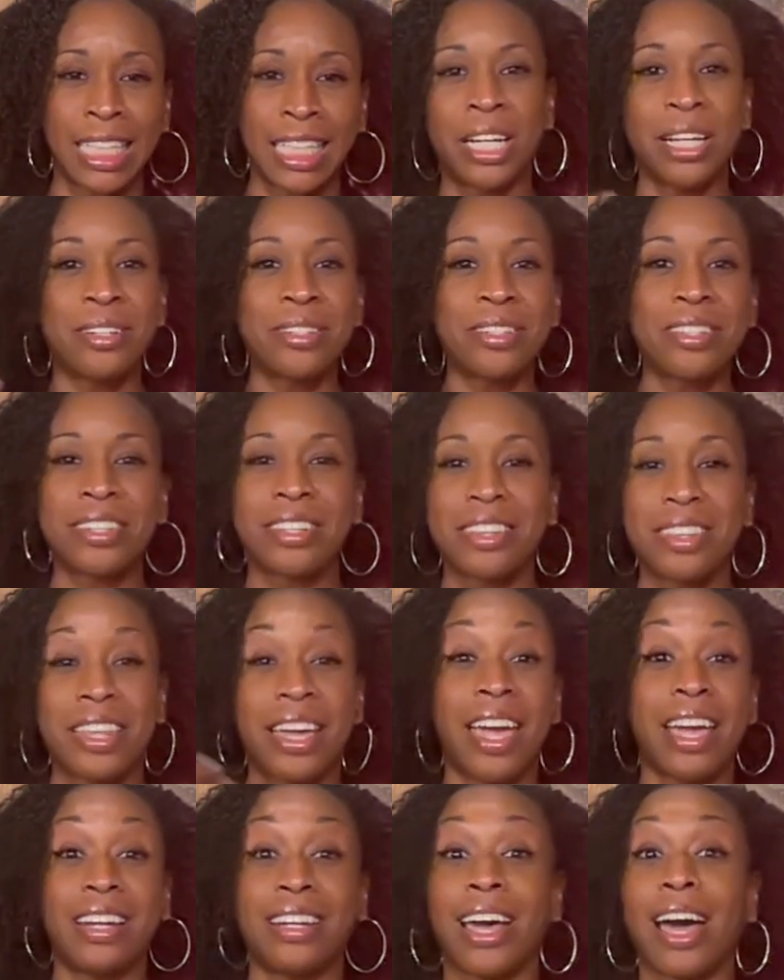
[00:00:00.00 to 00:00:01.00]
But here's the
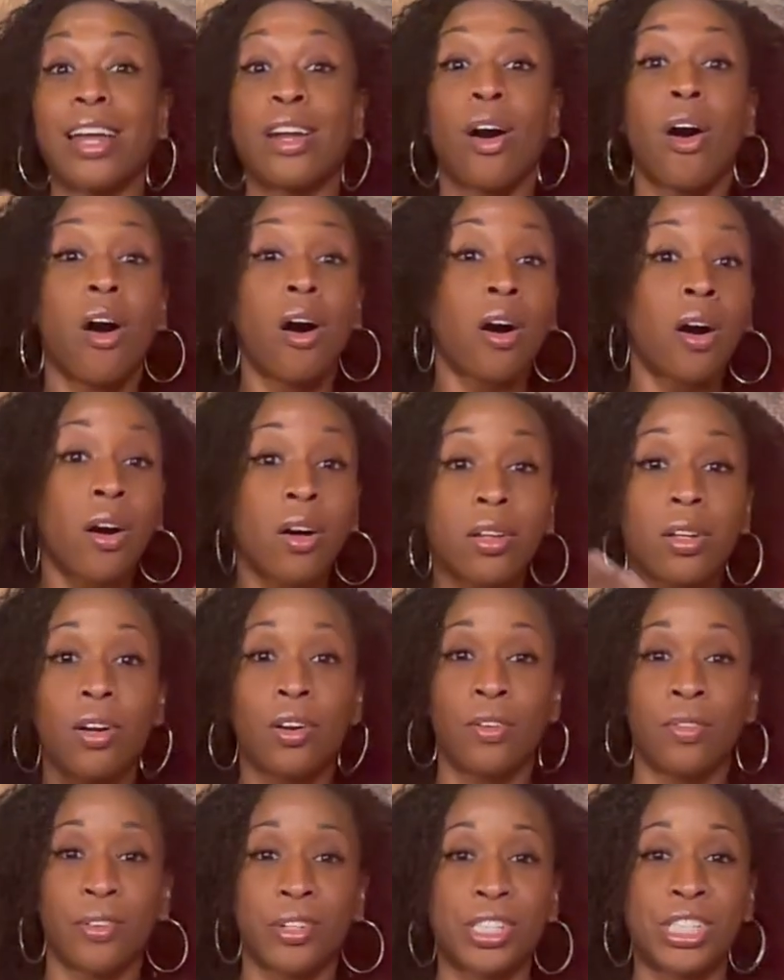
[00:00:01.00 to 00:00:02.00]
thing, not all
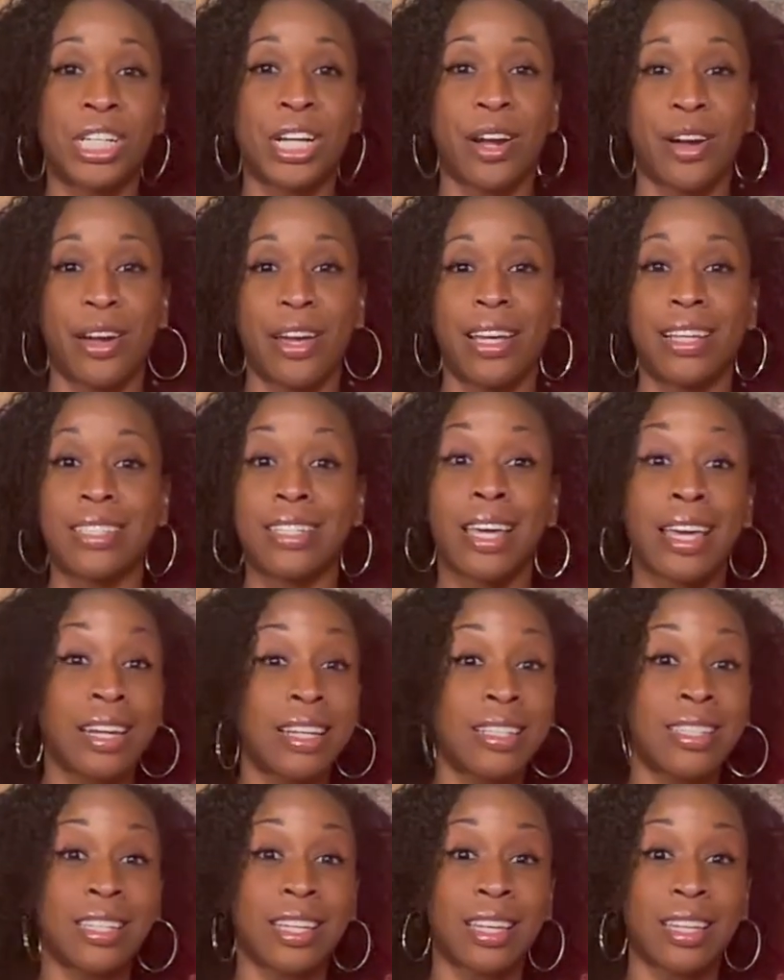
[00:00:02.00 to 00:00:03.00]
oversharing is
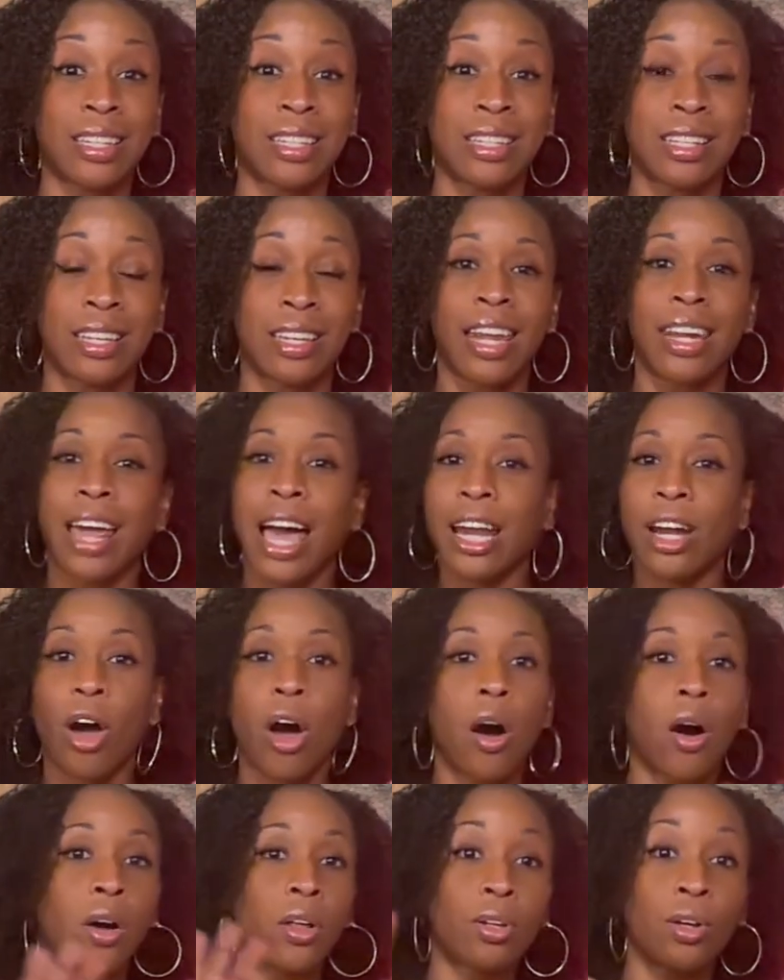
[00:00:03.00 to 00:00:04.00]
innocent, and not
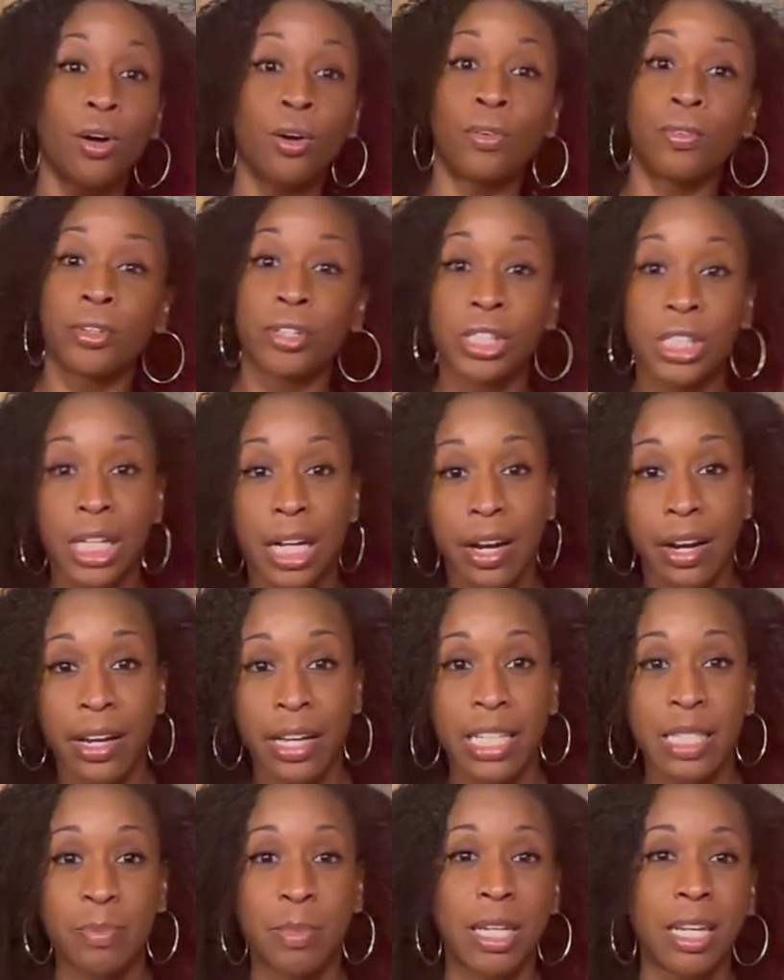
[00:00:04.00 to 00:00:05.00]
all
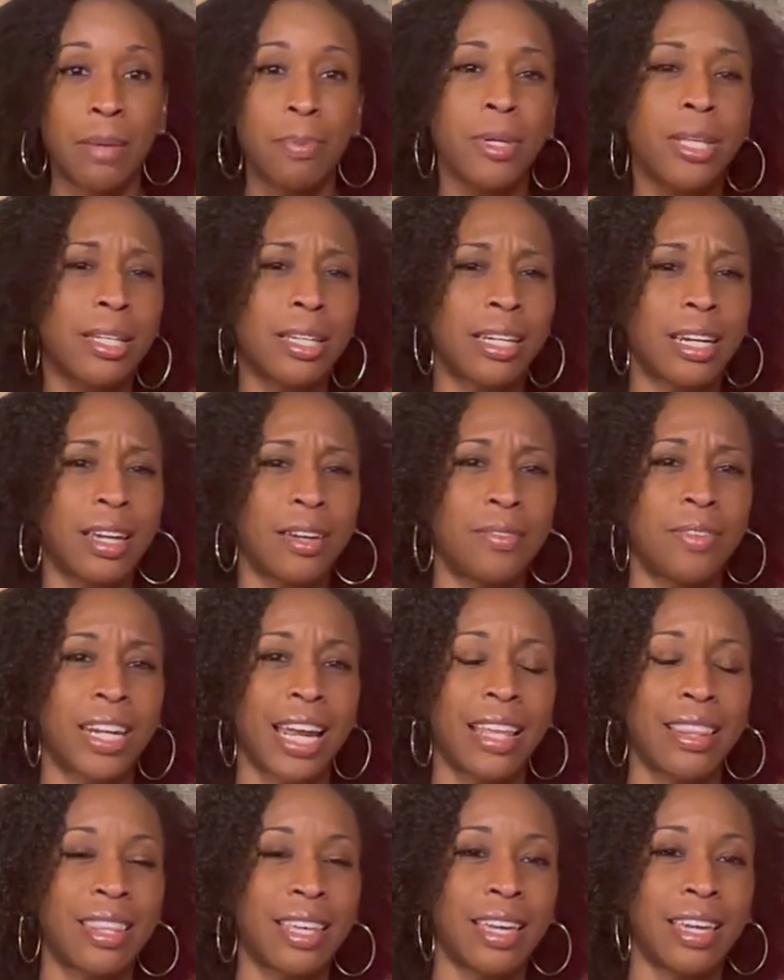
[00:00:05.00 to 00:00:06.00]
oversharing is manipulative. And
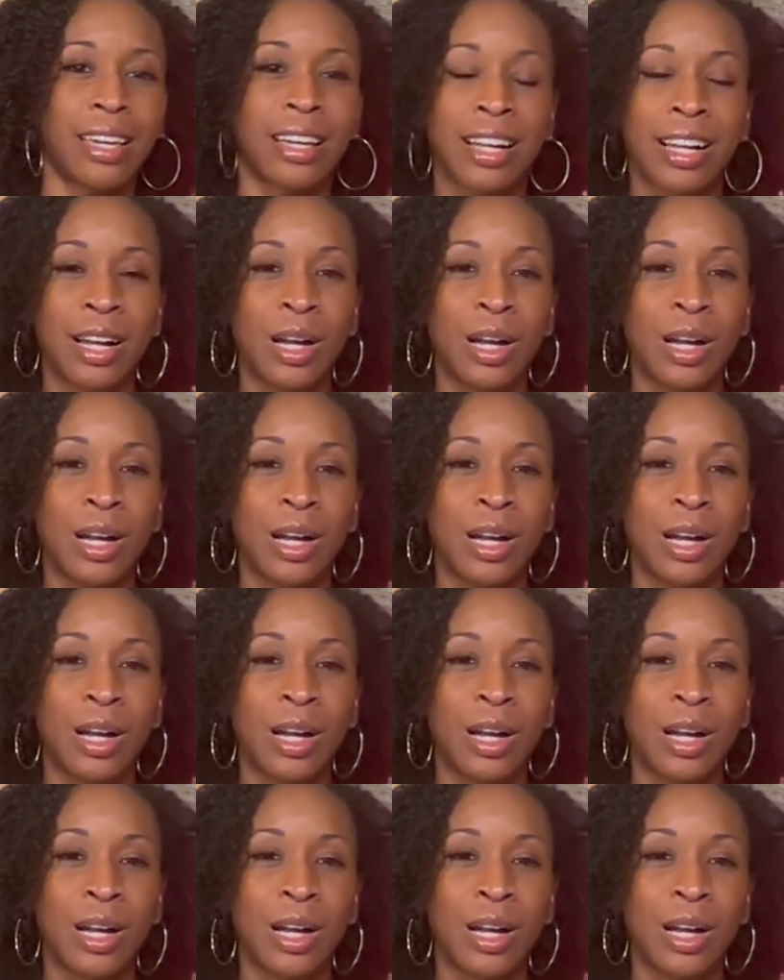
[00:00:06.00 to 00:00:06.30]
I think